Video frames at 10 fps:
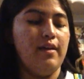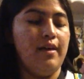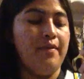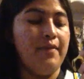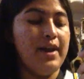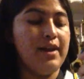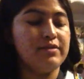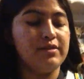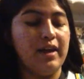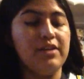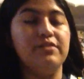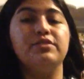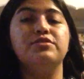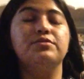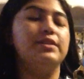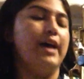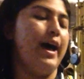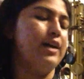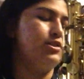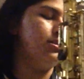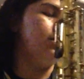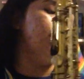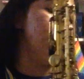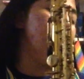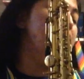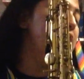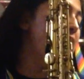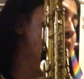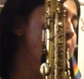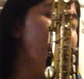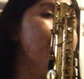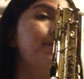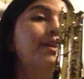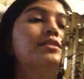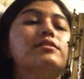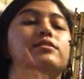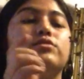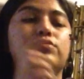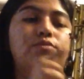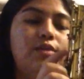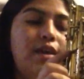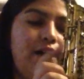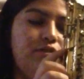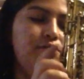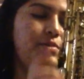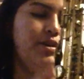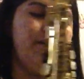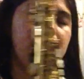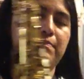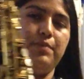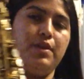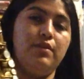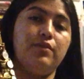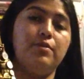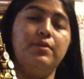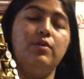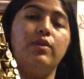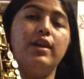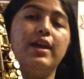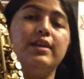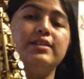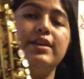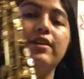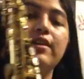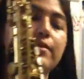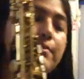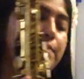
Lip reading: And then after that, you need to attach the neck mouthpiece to the actual body. So put one hand here,